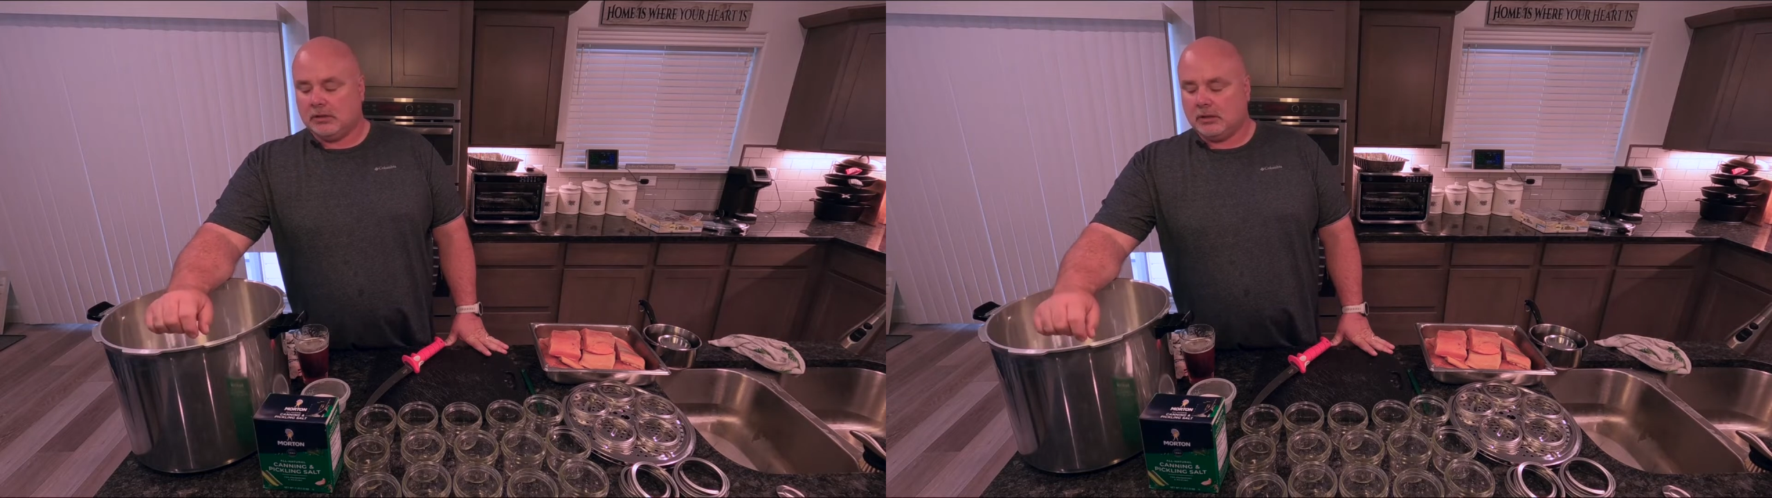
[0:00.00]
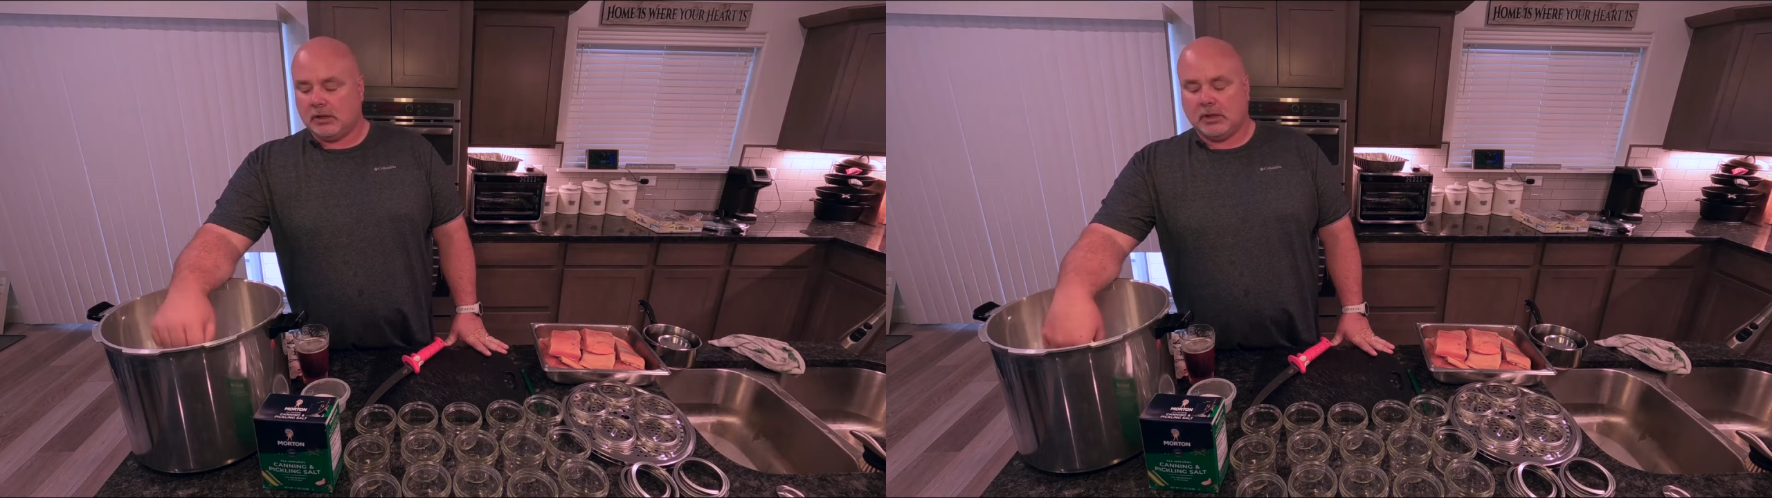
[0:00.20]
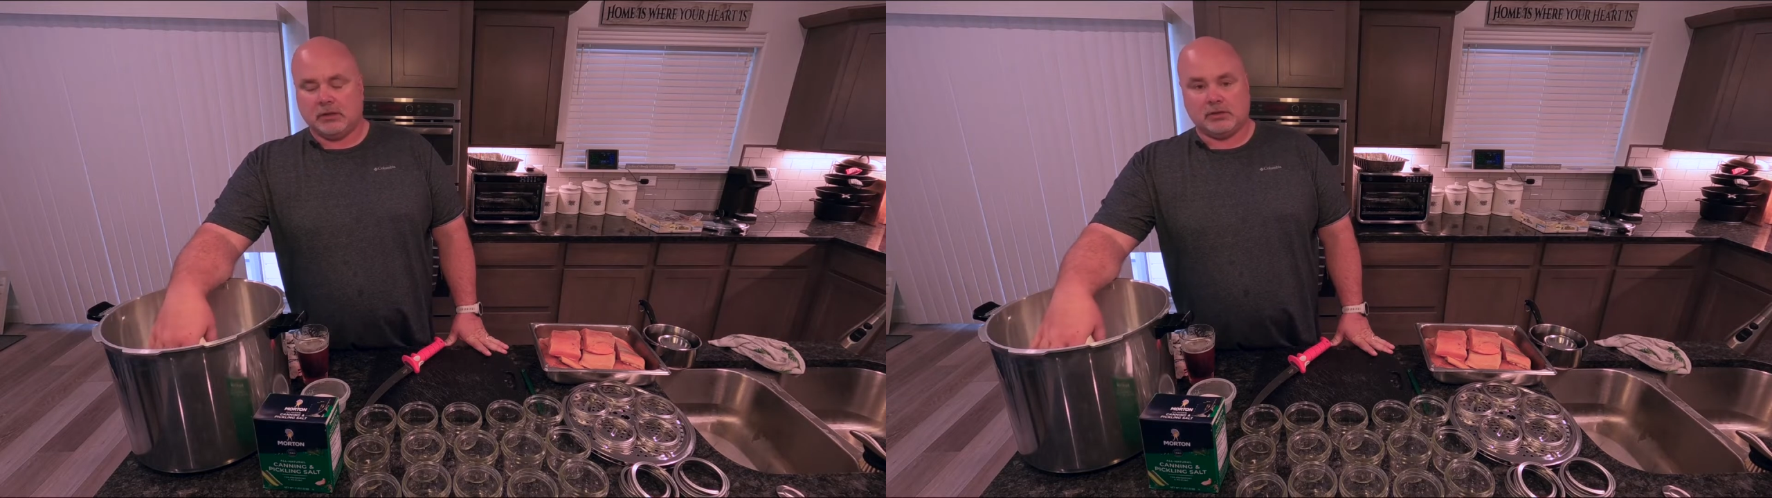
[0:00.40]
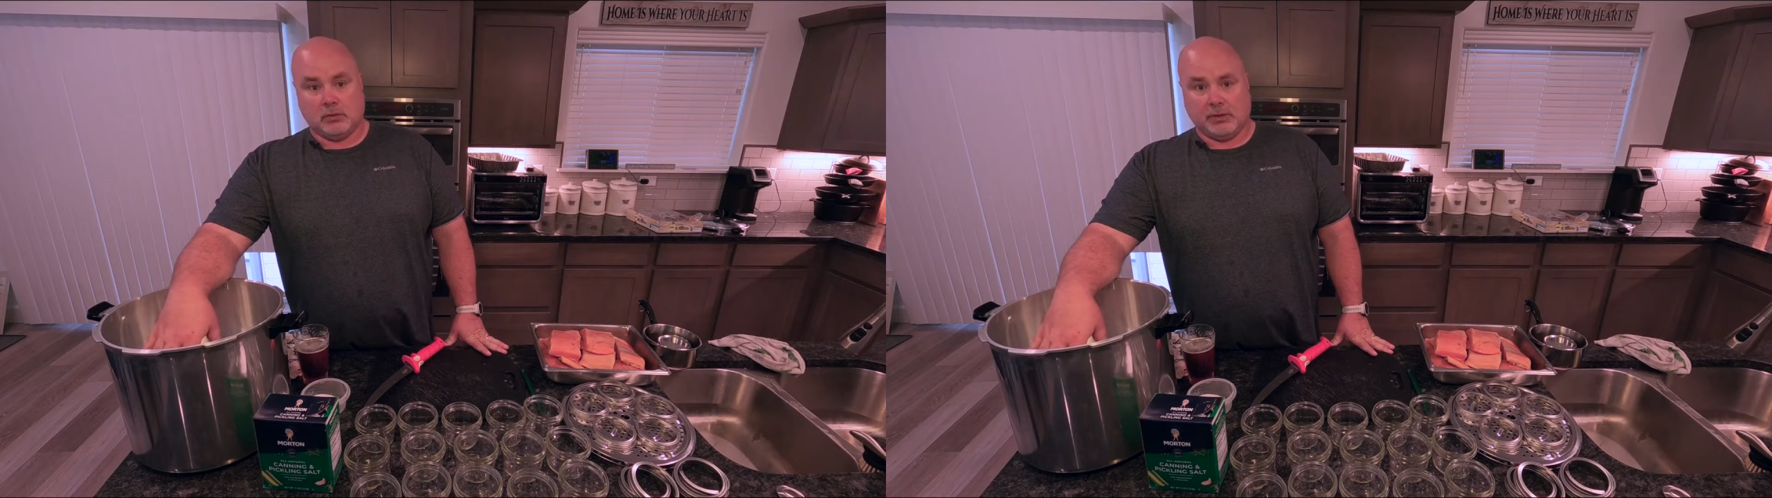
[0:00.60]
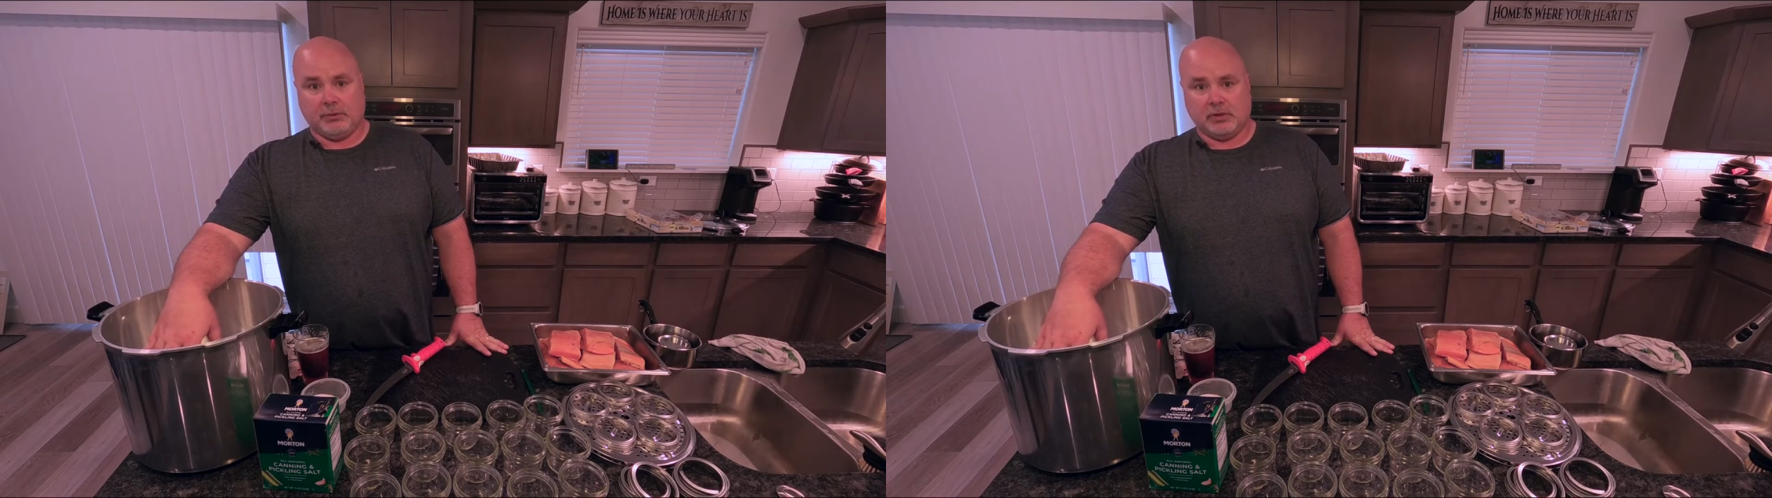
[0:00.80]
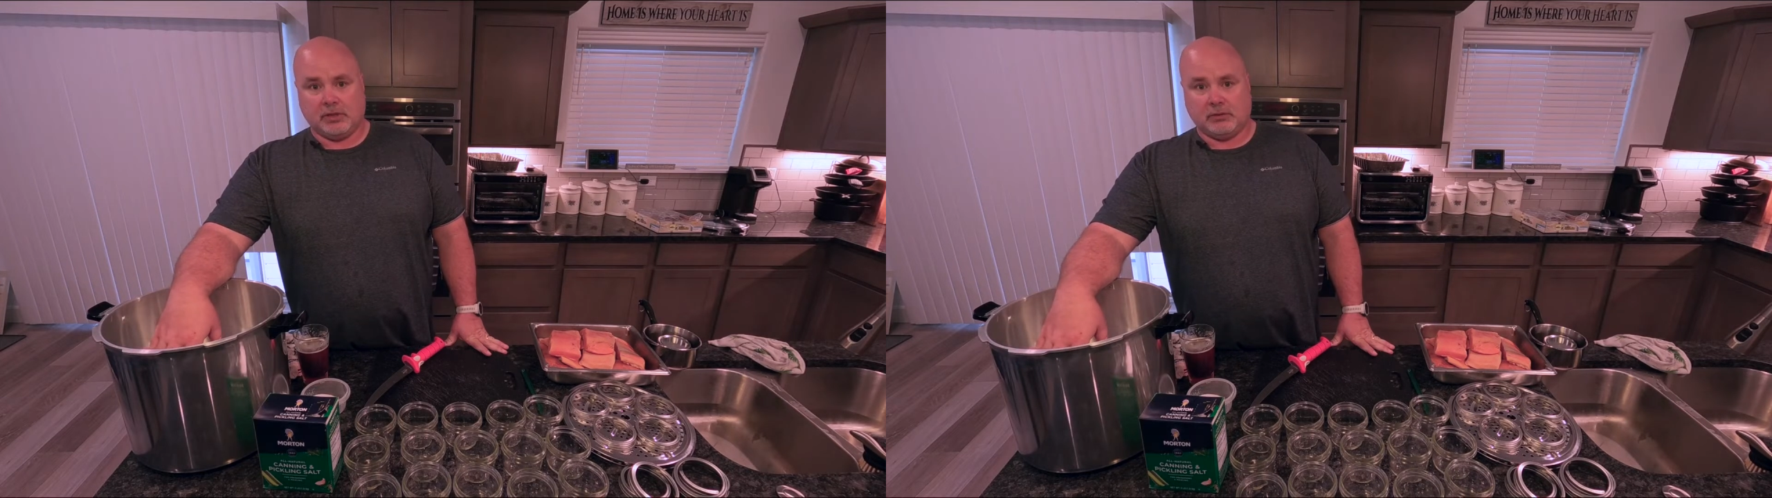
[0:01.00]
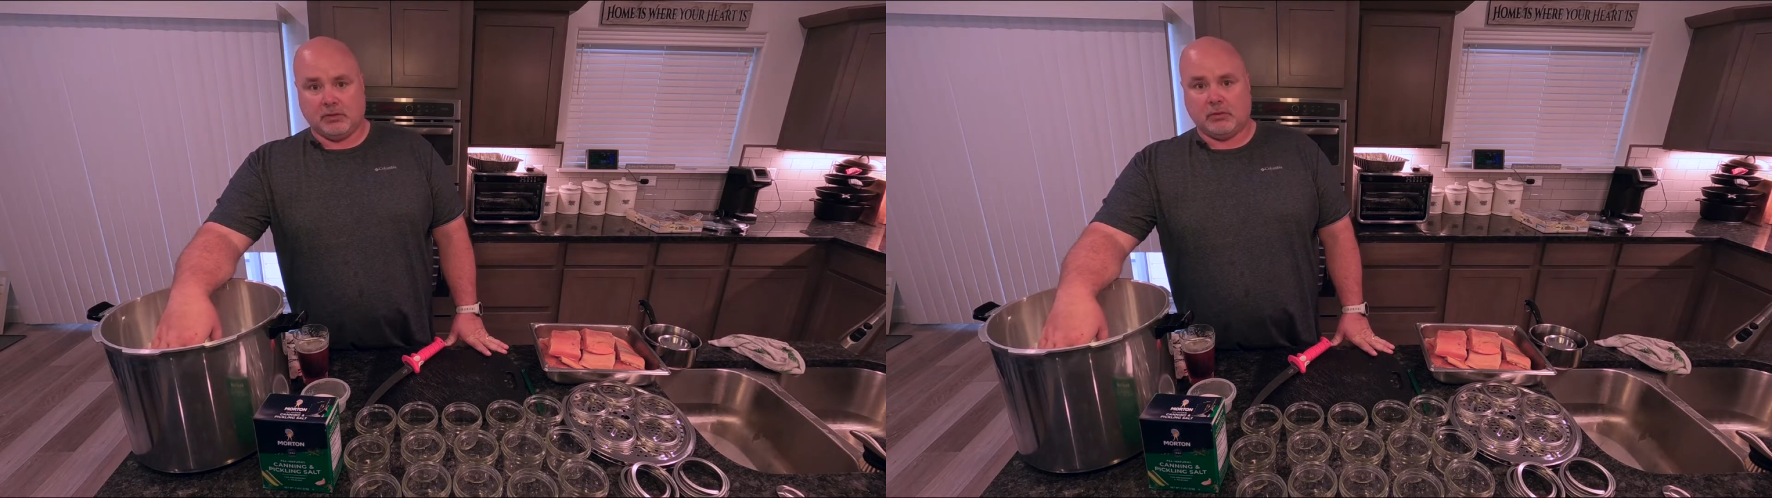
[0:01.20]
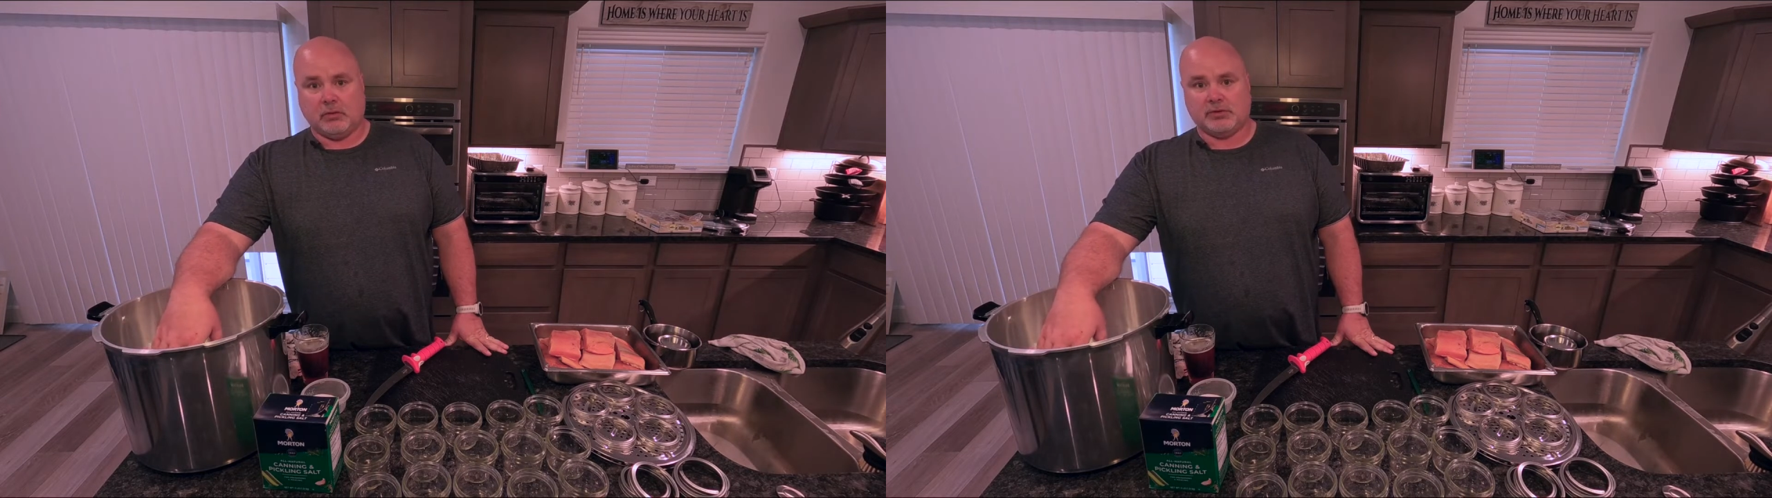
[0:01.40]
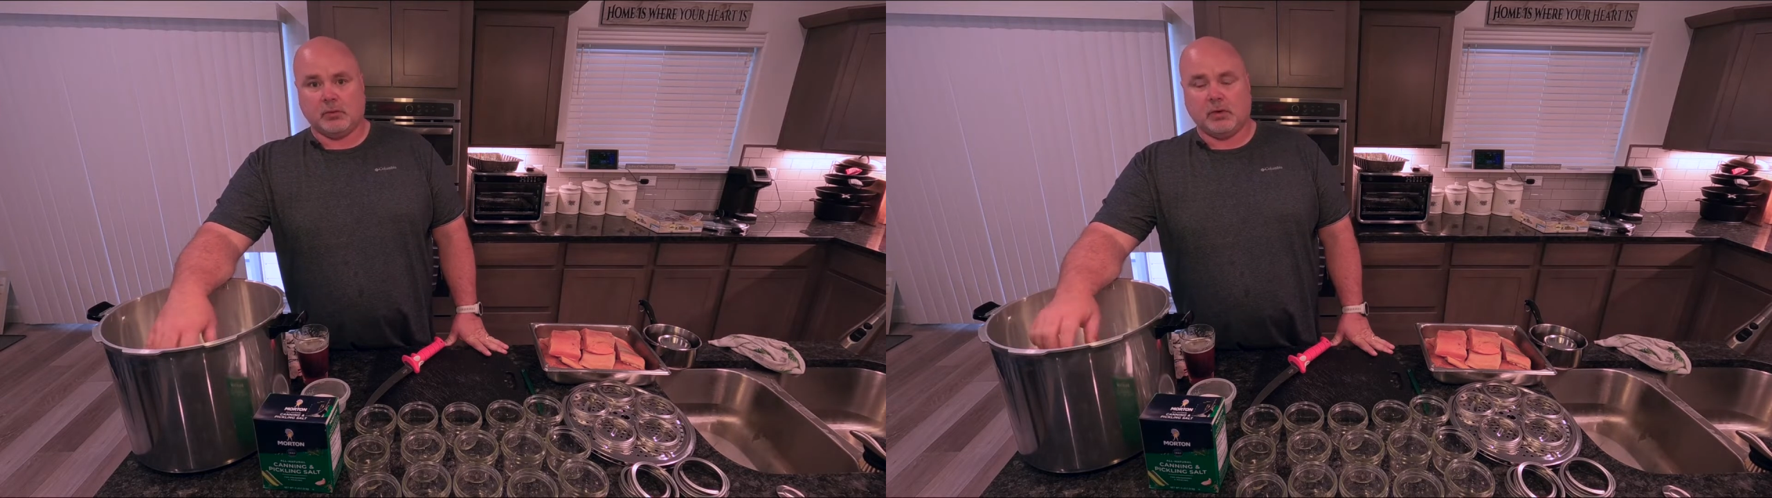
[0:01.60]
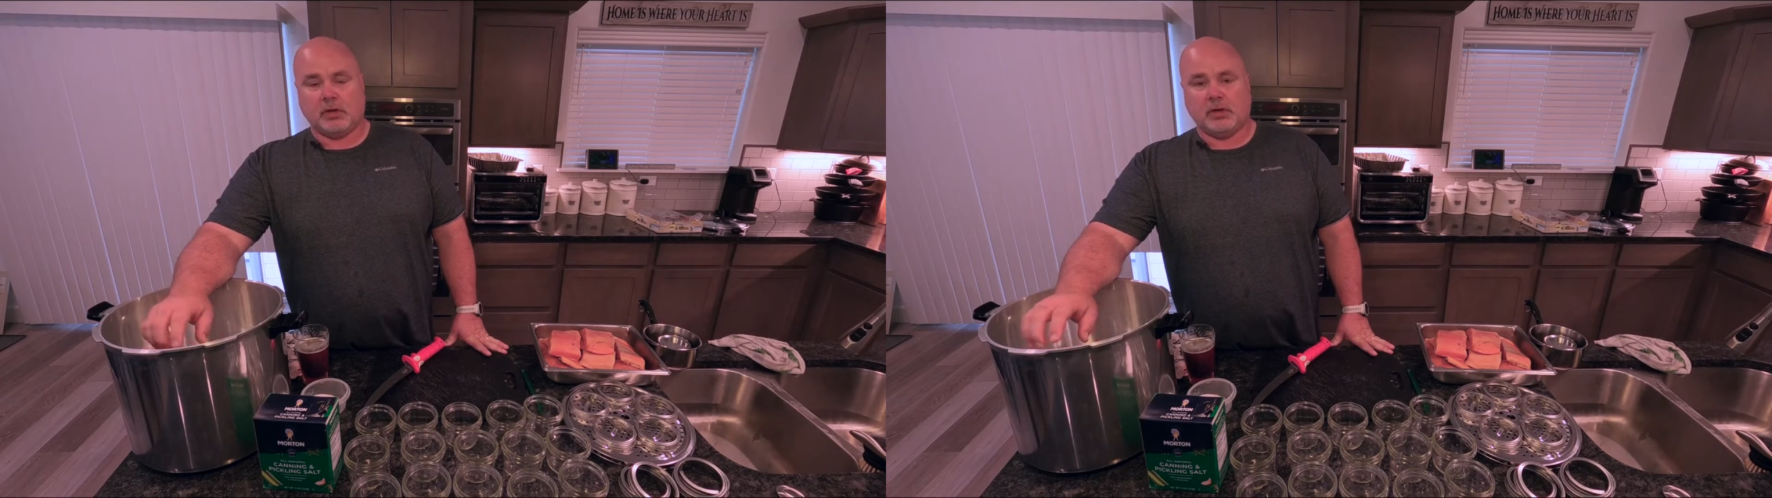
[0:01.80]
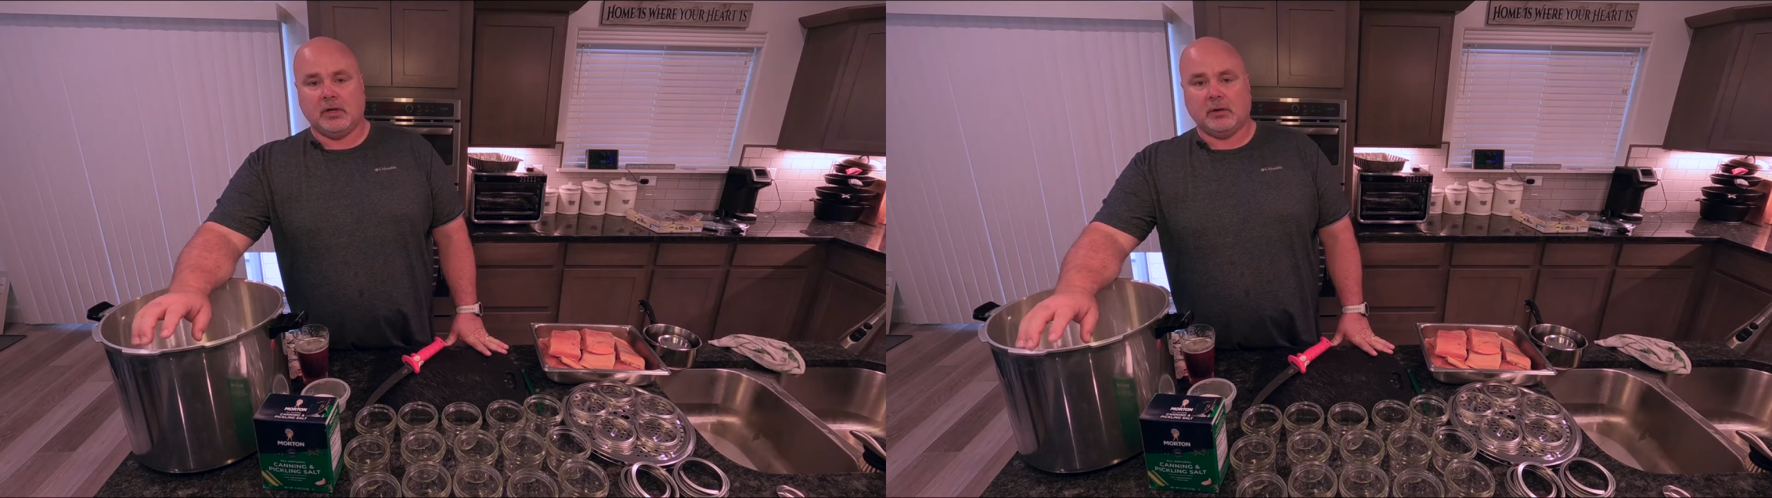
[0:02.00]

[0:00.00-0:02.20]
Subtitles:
So I put the 3 quarts of water in there